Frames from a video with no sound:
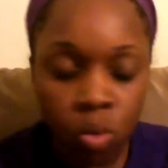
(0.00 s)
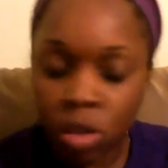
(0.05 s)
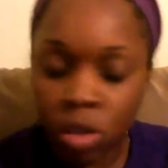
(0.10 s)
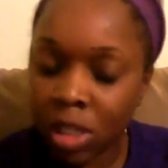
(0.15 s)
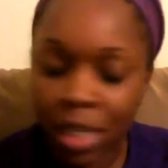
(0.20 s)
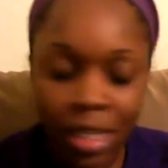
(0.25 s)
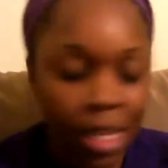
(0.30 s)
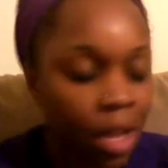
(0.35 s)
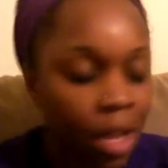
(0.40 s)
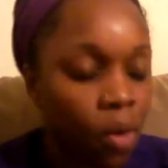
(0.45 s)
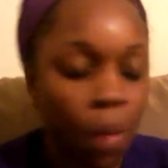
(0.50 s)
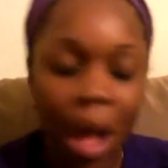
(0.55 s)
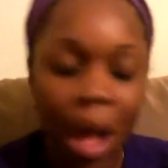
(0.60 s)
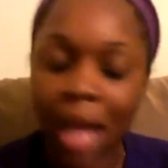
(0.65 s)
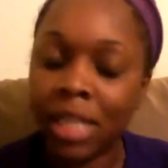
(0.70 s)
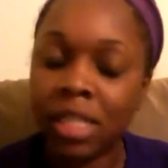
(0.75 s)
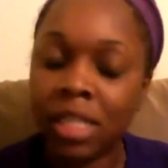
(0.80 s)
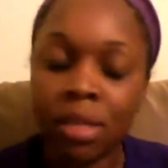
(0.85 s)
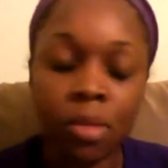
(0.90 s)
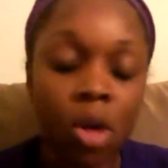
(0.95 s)
sit there and
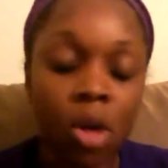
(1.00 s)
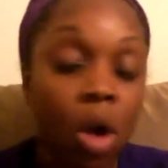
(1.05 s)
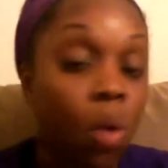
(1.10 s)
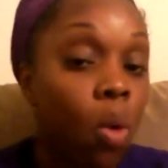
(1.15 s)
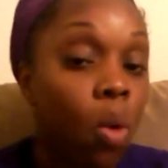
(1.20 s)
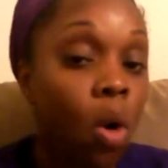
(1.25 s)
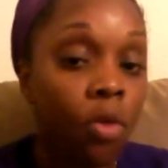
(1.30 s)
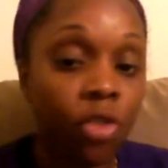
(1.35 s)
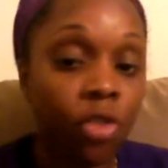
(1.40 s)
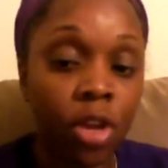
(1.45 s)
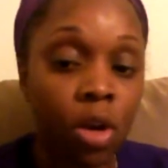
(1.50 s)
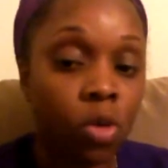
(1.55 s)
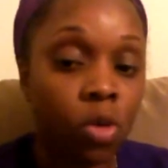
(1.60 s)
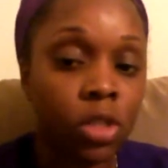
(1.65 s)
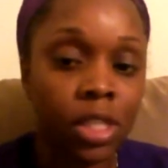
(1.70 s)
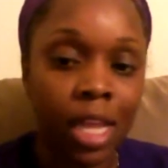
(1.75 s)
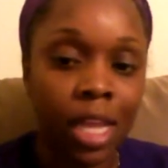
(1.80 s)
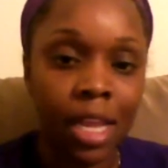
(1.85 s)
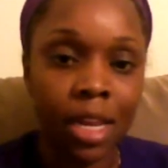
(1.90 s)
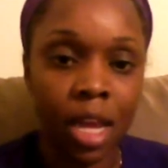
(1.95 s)
watch them go off and don't
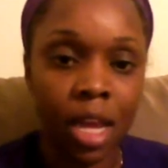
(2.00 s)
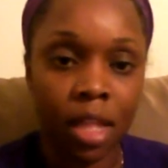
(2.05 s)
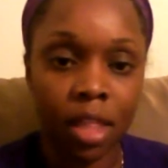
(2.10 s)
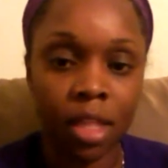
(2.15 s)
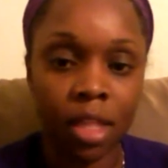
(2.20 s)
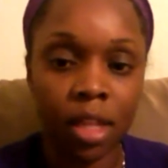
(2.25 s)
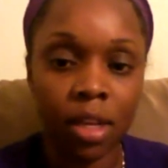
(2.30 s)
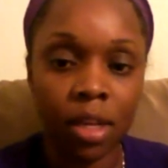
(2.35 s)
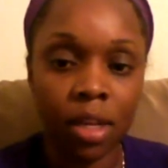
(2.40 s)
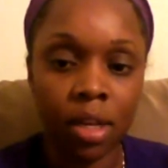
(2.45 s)
say nothing.